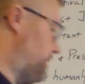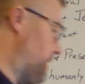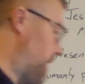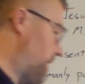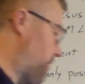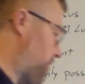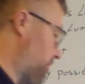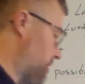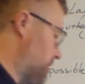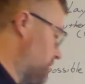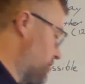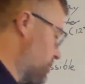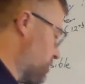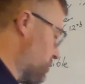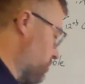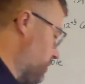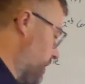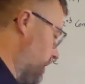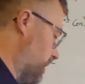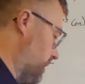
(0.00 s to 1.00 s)
death is
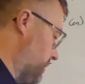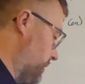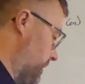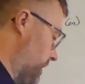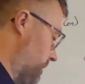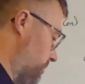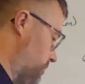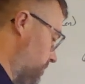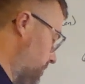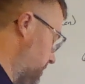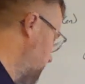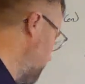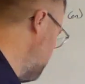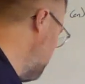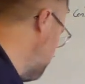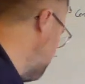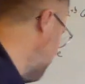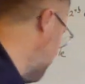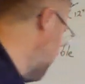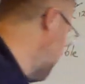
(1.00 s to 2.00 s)
swallowed up
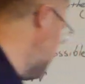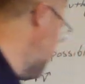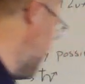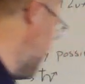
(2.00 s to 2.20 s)
by